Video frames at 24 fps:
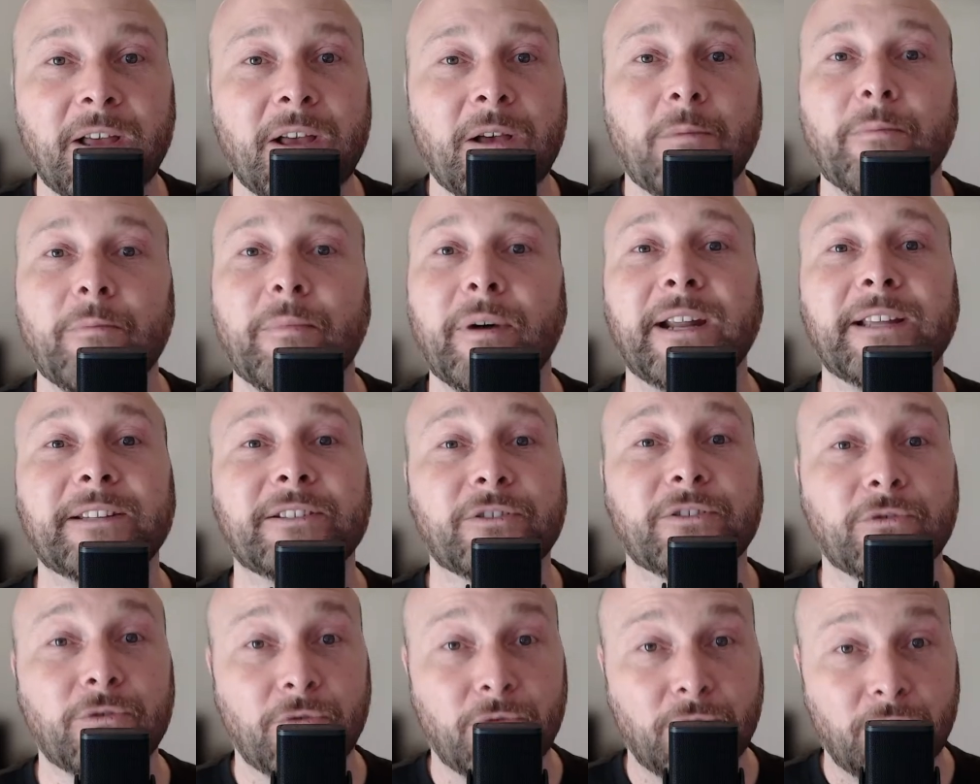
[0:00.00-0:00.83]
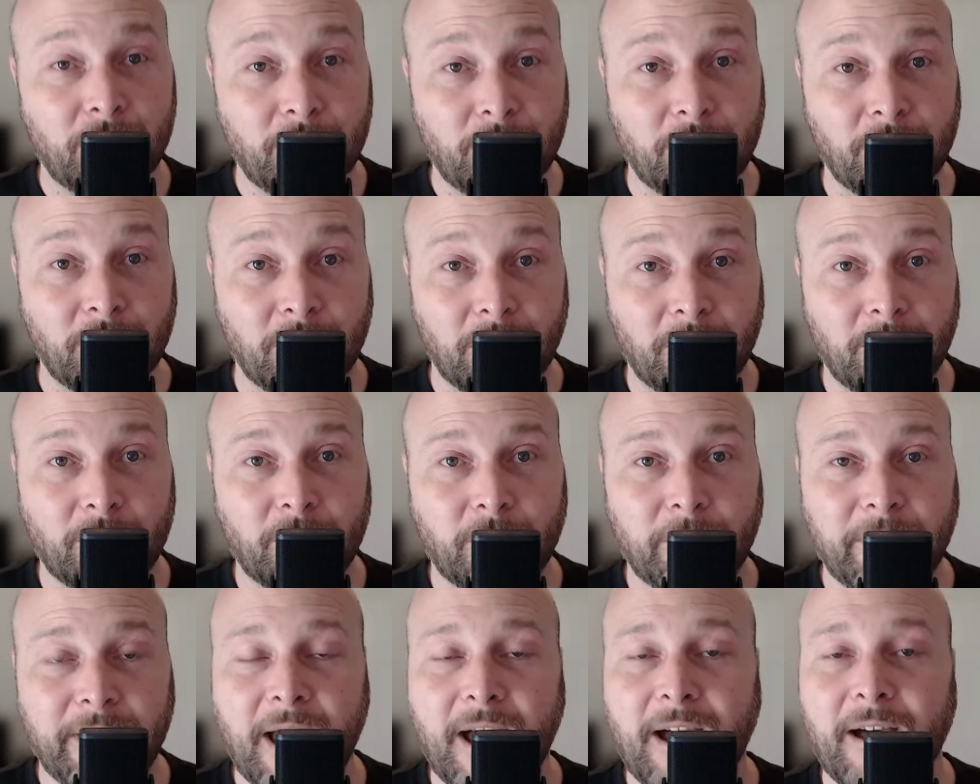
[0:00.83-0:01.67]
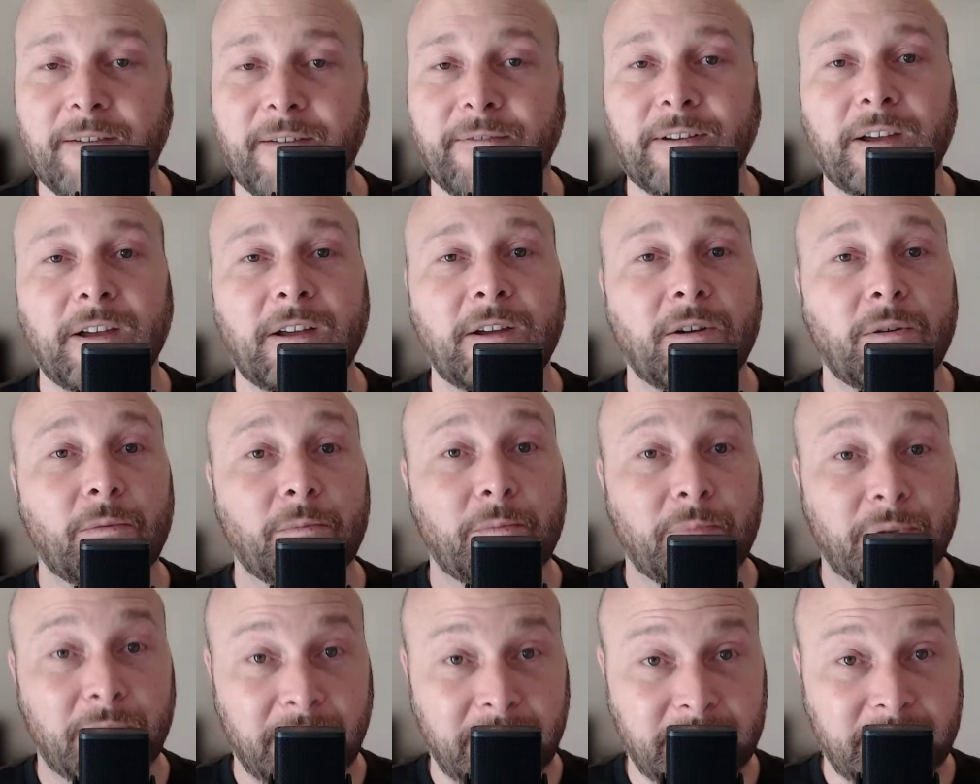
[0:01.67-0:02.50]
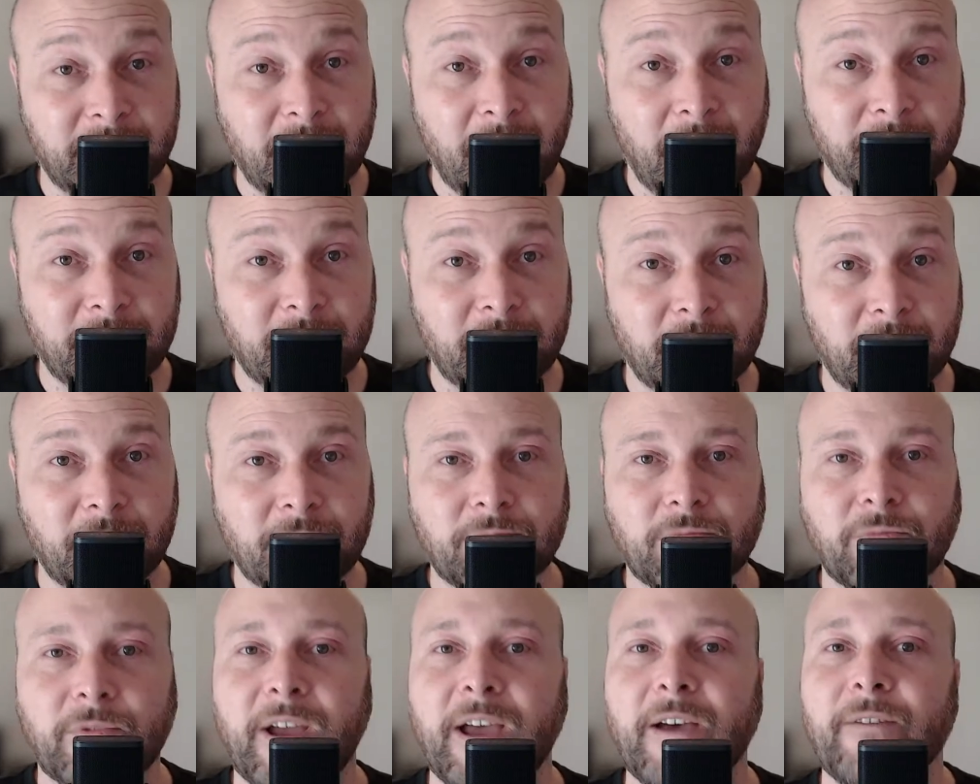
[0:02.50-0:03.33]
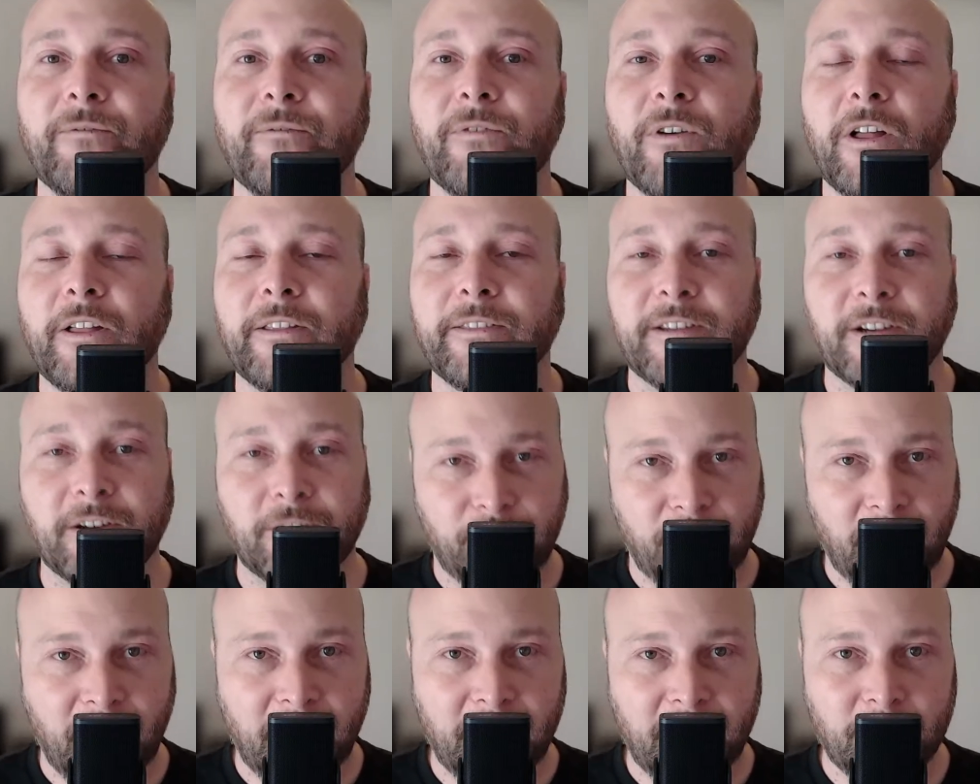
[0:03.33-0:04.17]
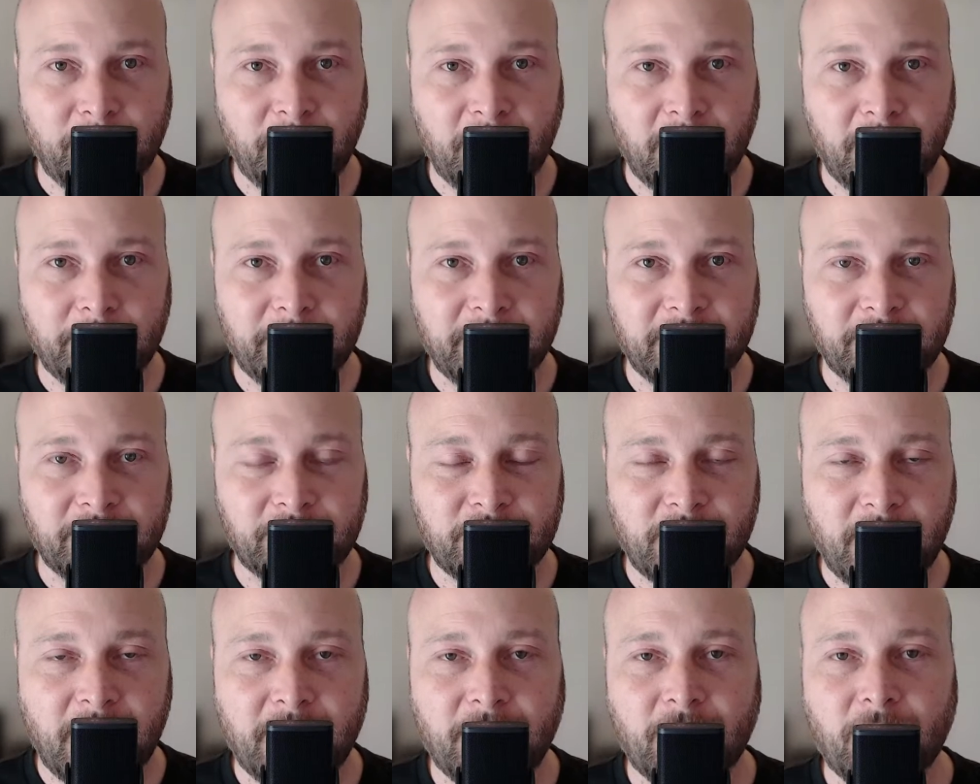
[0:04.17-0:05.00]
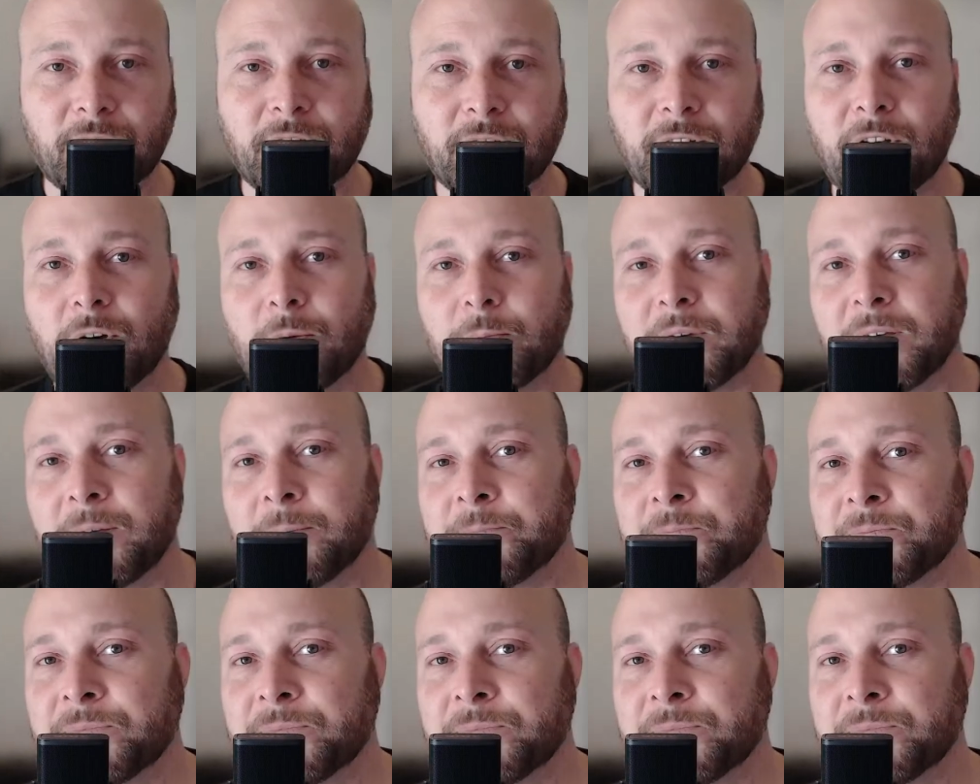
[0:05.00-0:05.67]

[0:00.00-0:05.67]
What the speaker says: but it's rural. We have police officer, we have volunteer fire department in Tryon, Oklahoma.